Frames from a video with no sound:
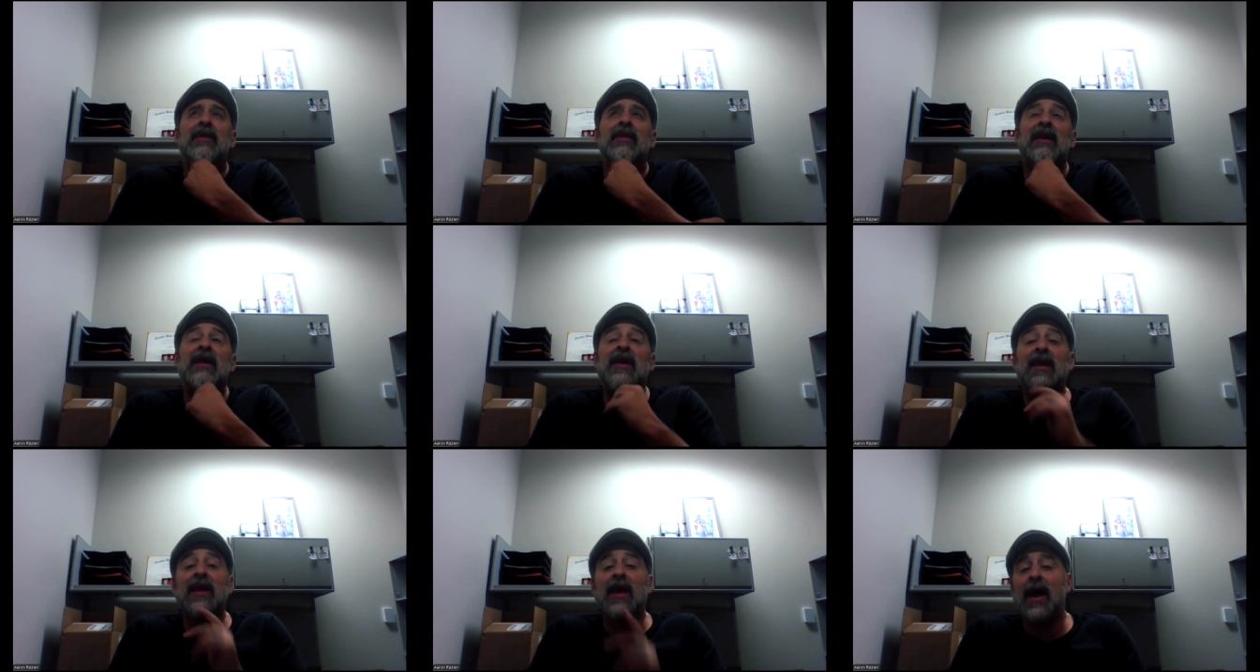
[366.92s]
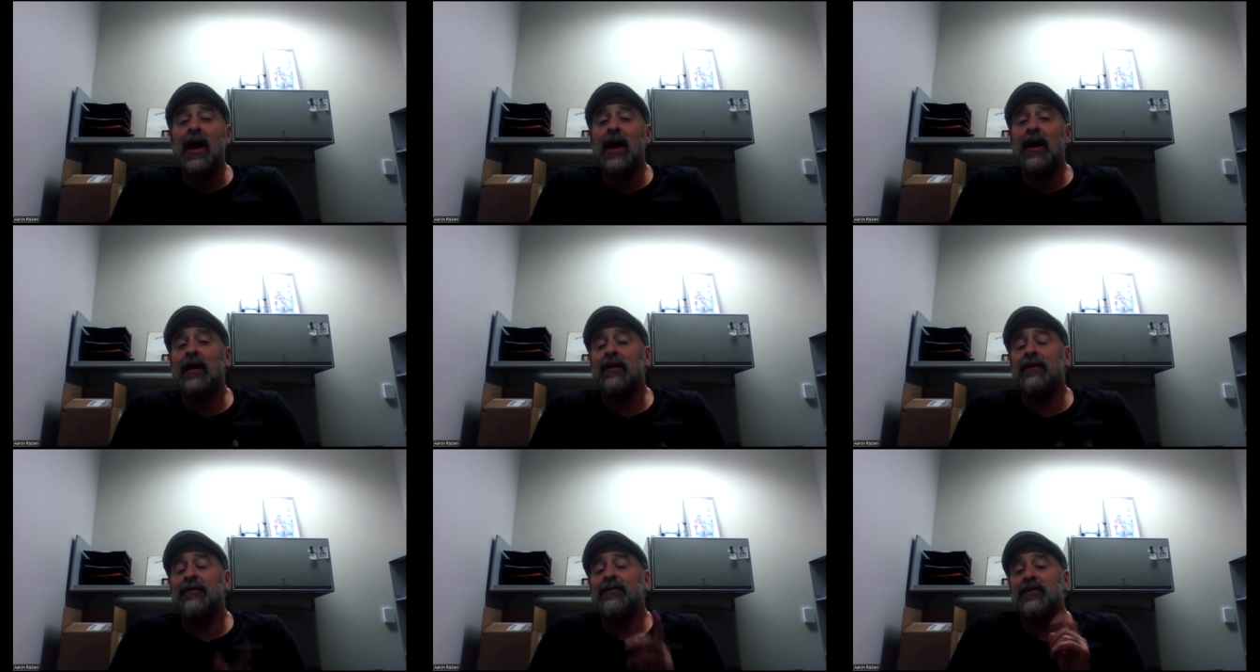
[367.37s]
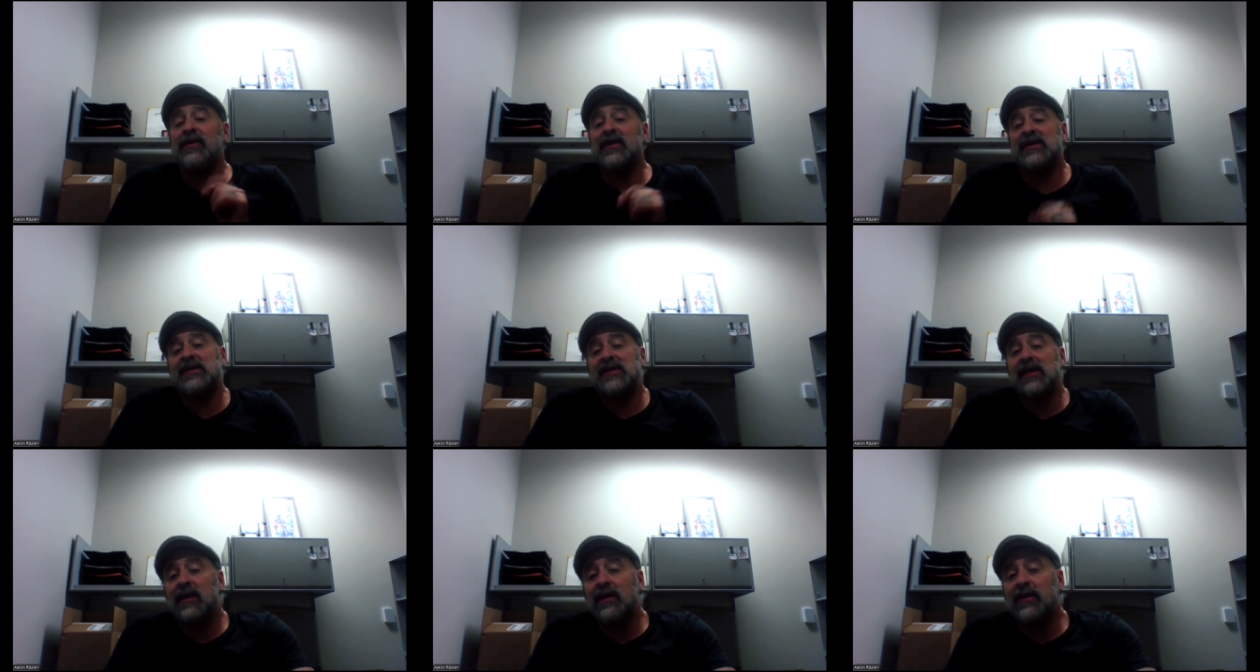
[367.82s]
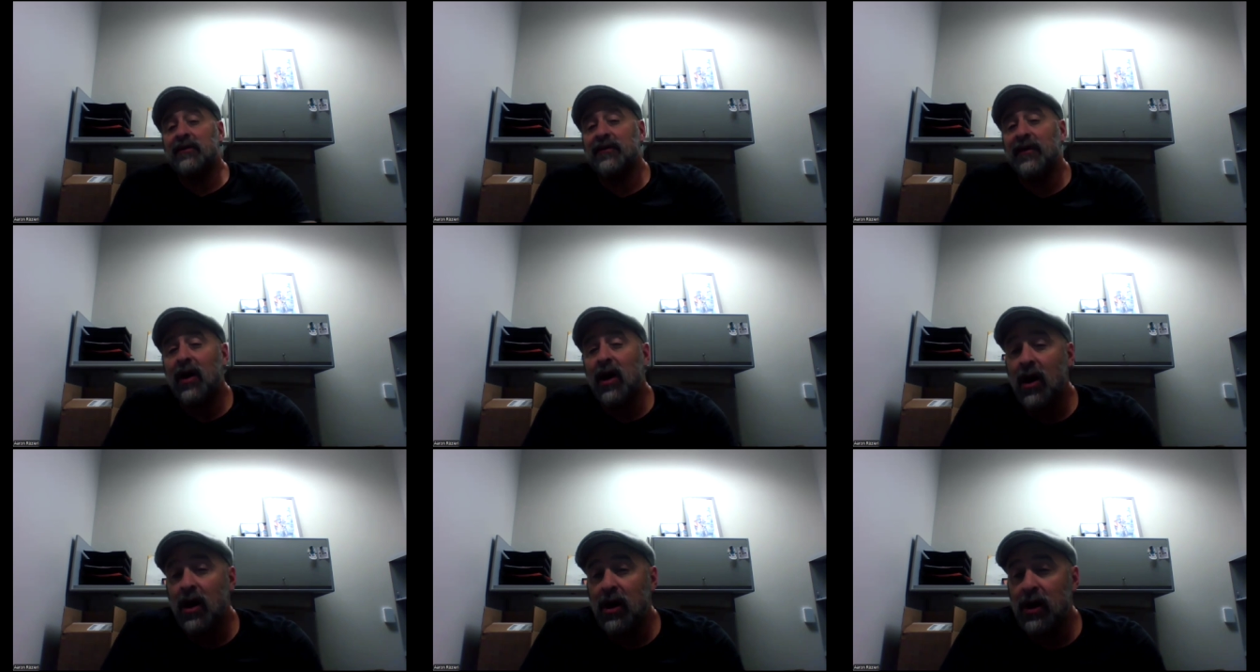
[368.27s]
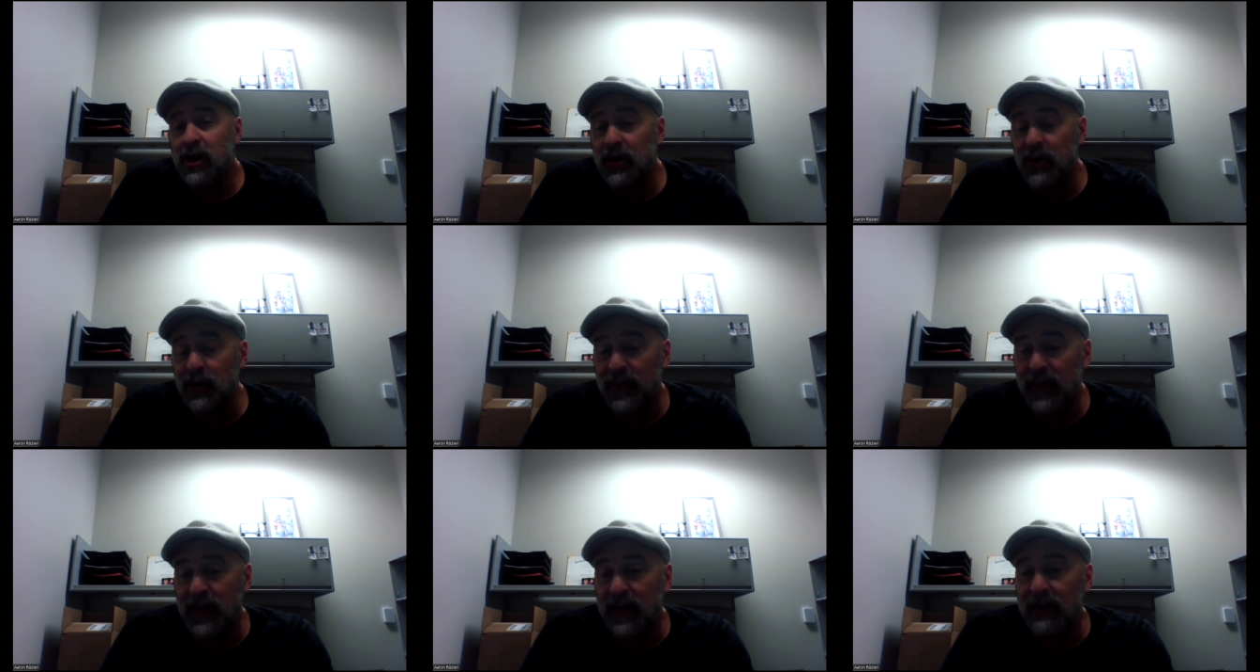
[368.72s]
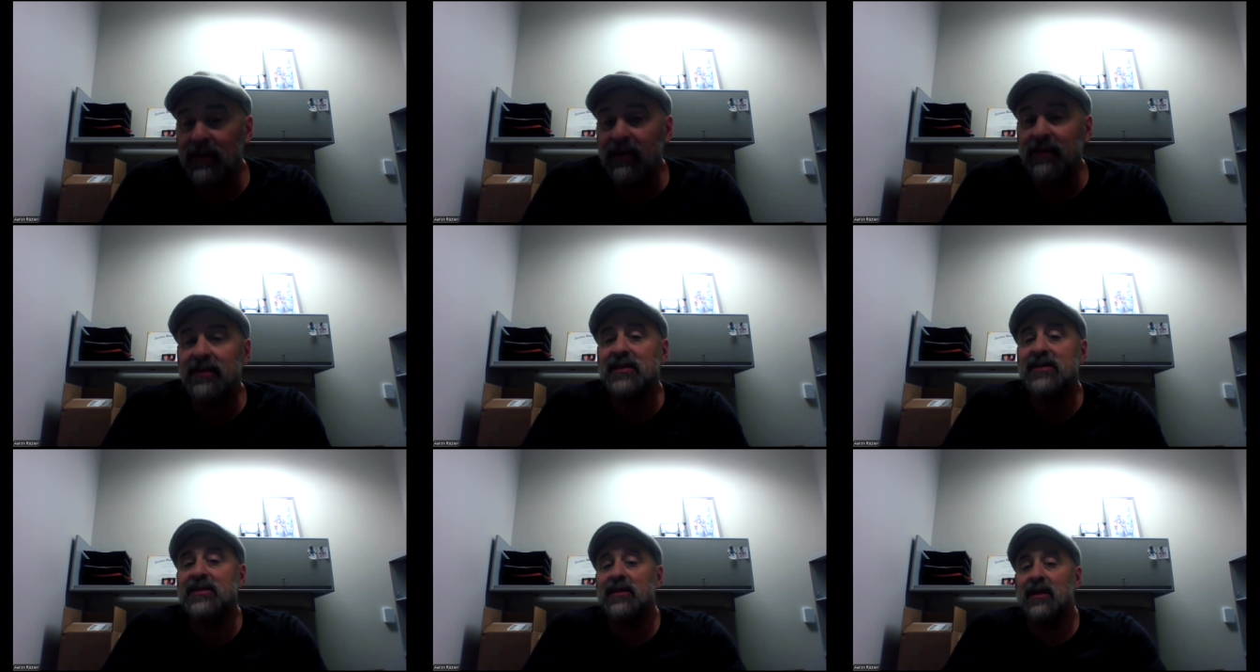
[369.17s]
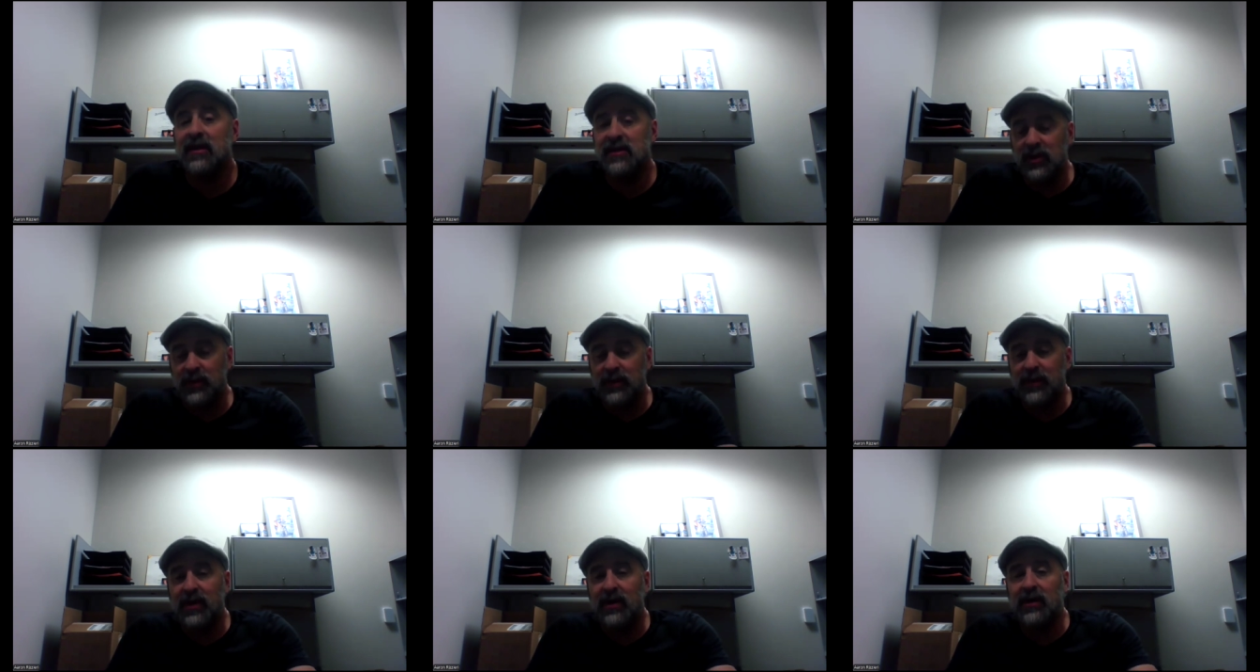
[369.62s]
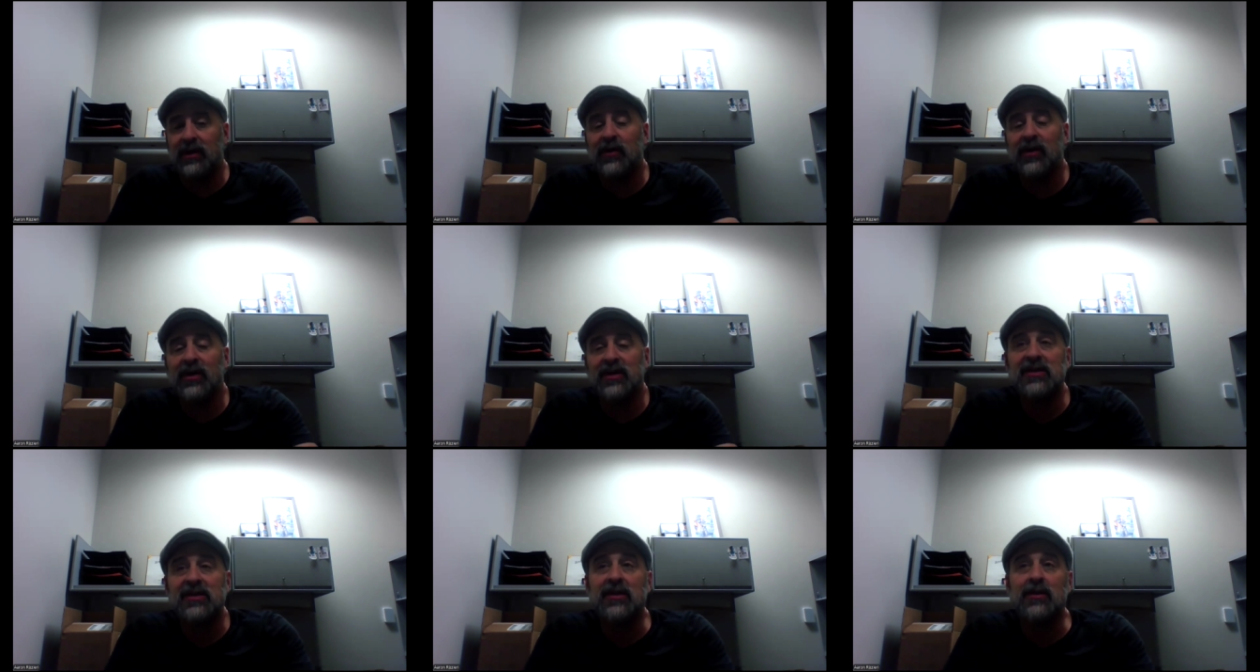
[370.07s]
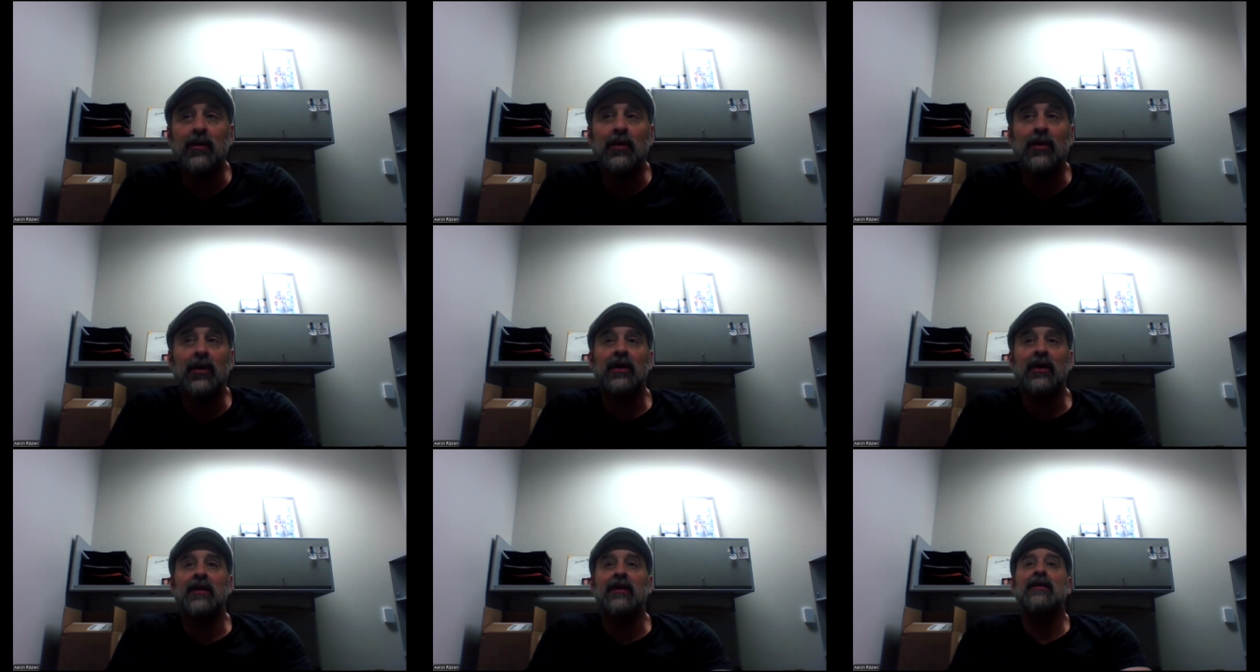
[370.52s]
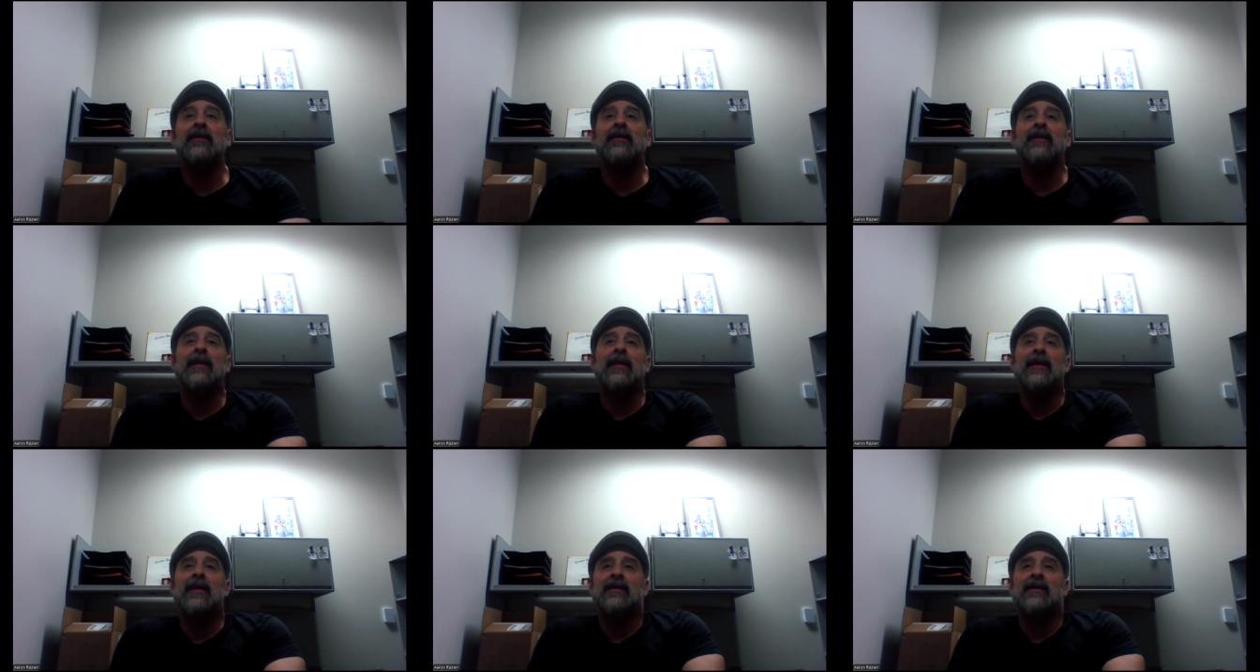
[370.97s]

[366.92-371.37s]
Yet, for the sake of argument, and this is also part of question one,